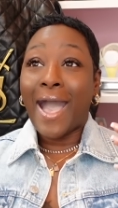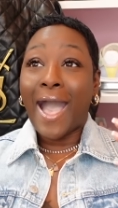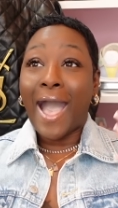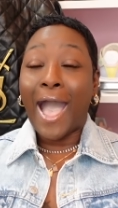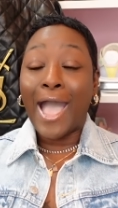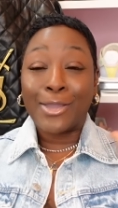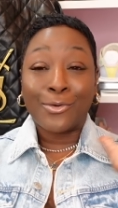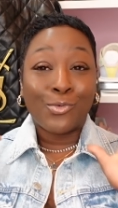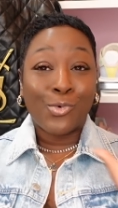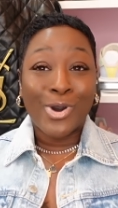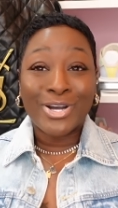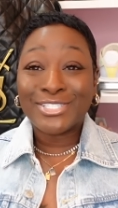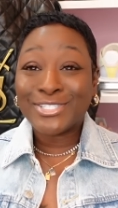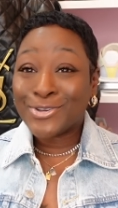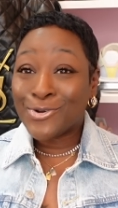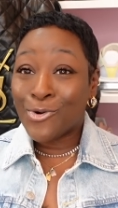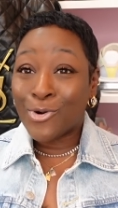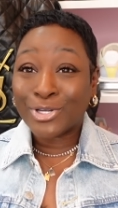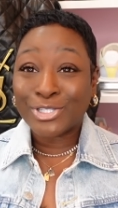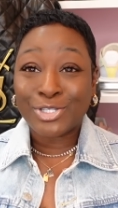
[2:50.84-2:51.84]
I
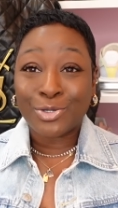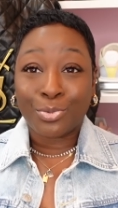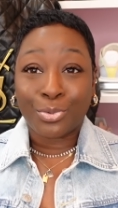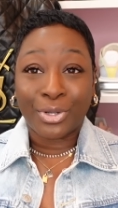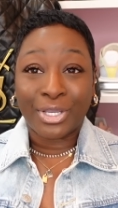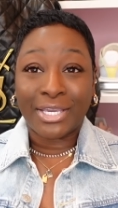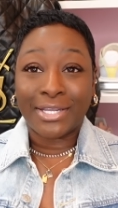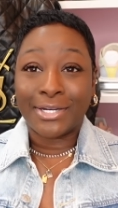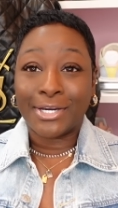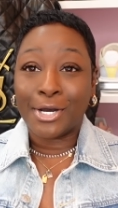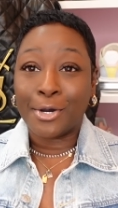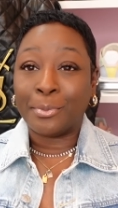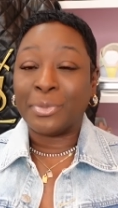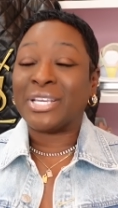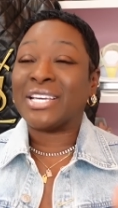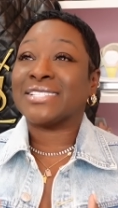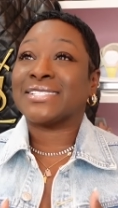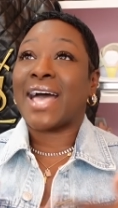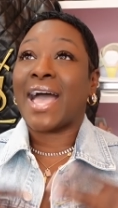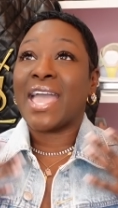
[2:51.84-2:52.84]
wasn't going to bring it up
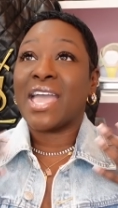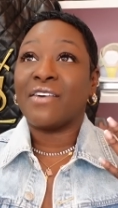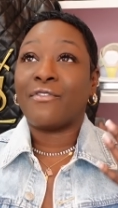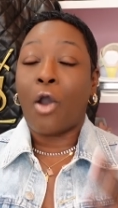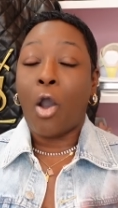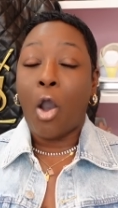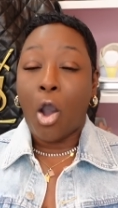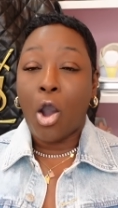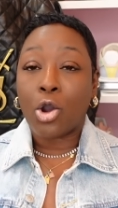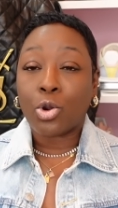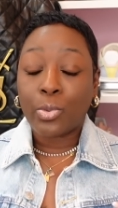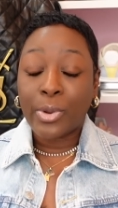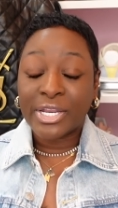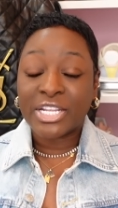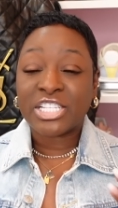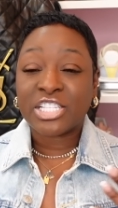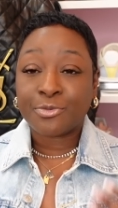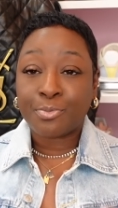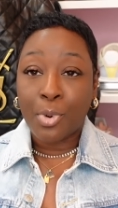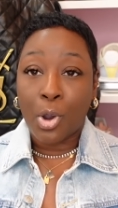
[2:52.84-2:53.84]
because I have
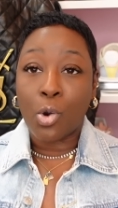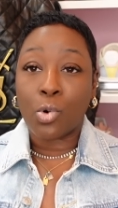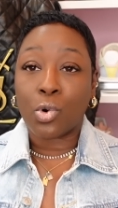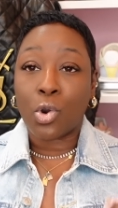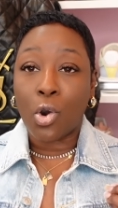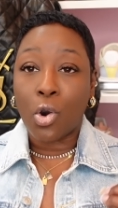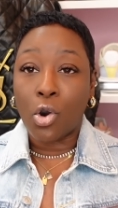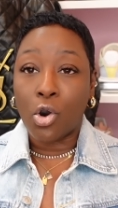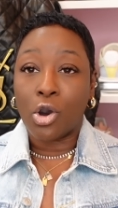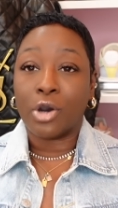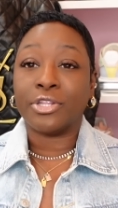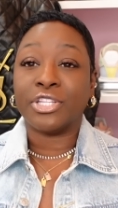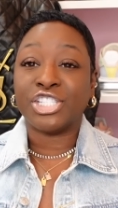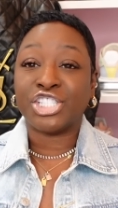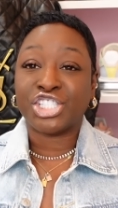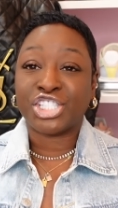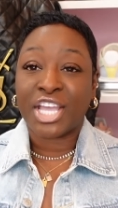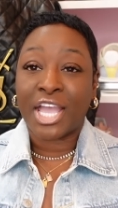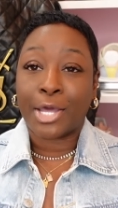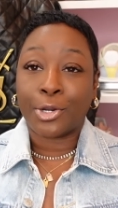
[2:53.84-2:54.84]
already spoke on
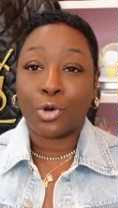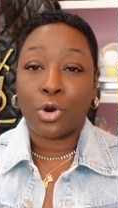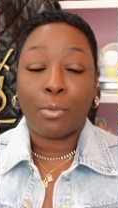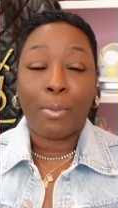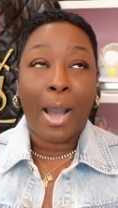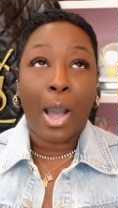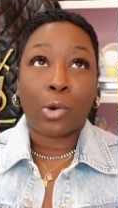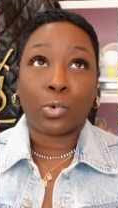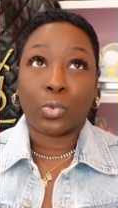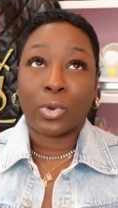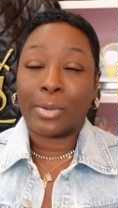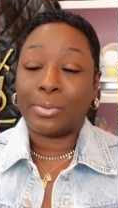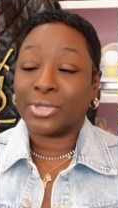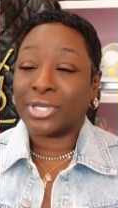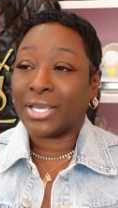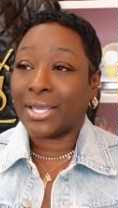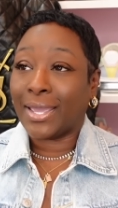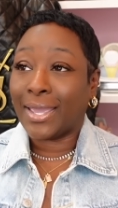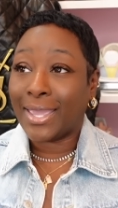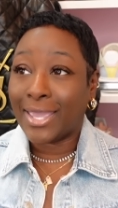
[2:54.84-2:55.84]
this channel about
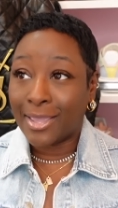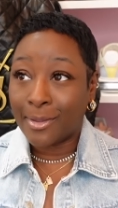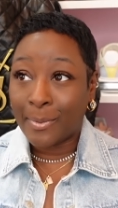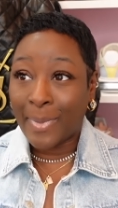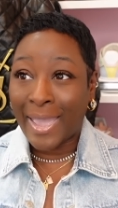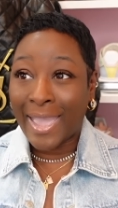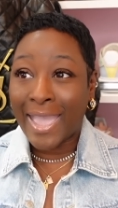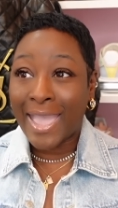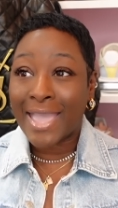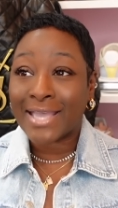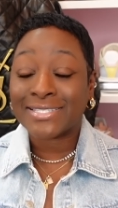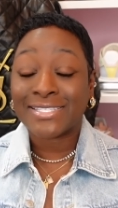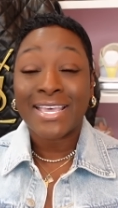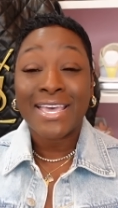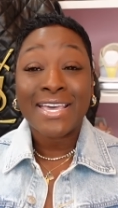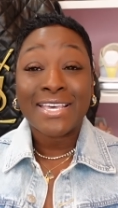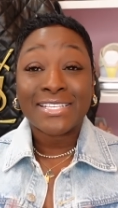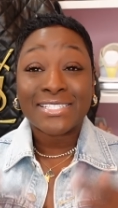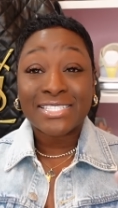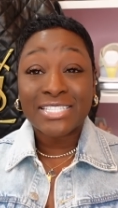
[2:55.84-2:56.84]
replica handbags.
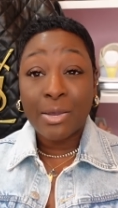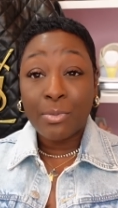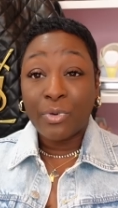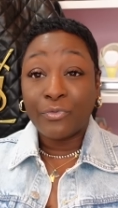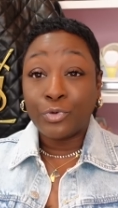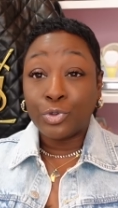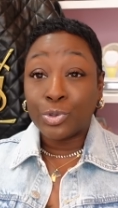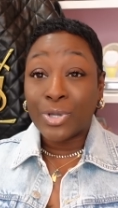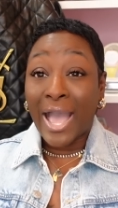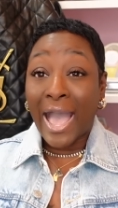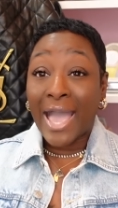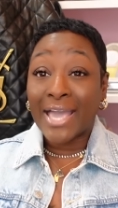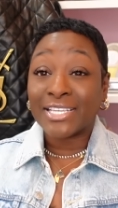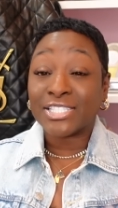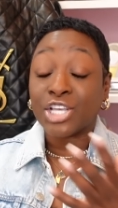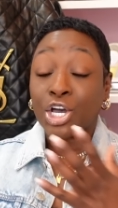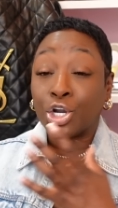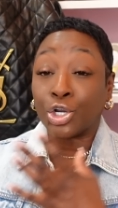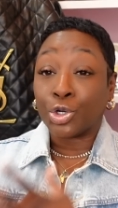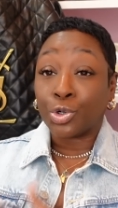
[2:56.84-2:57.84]
Some of you guys
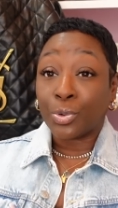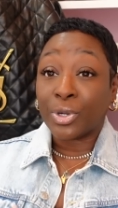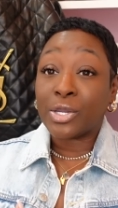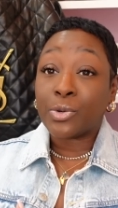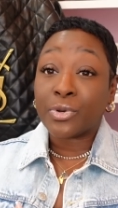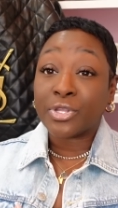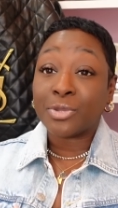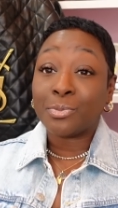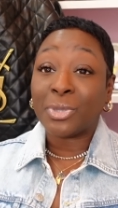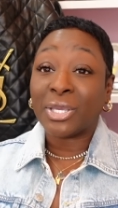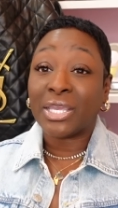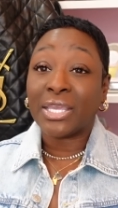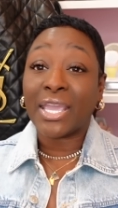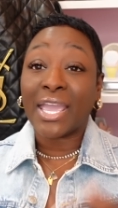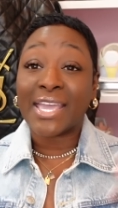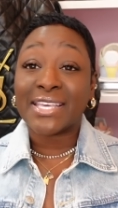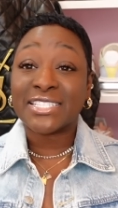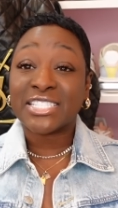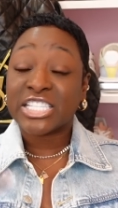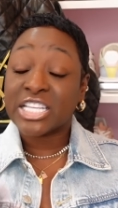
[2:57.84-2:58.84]
agree with me
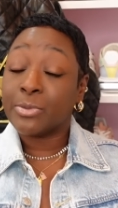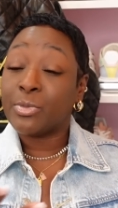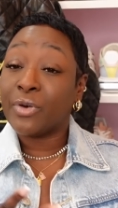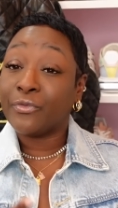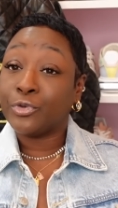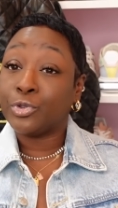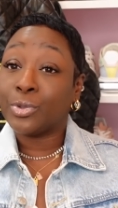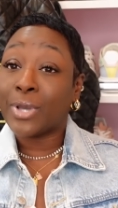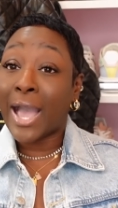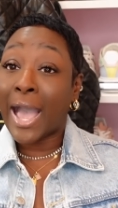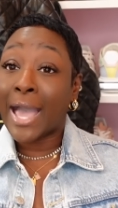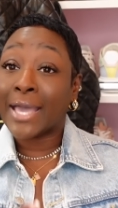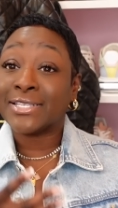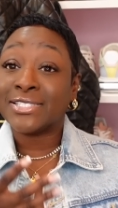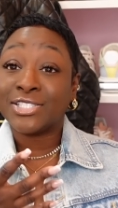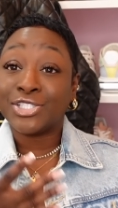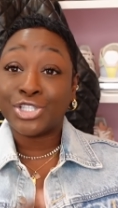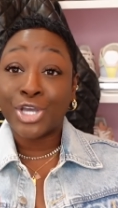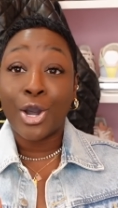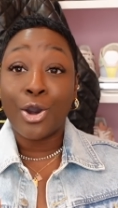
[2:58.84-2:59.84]
and some of you
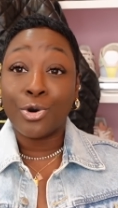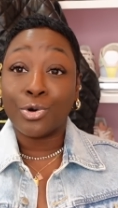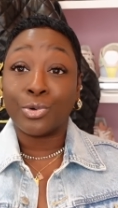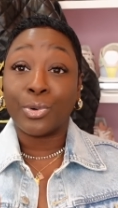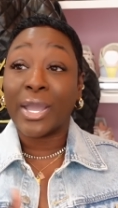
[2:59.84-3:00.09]
guys don't.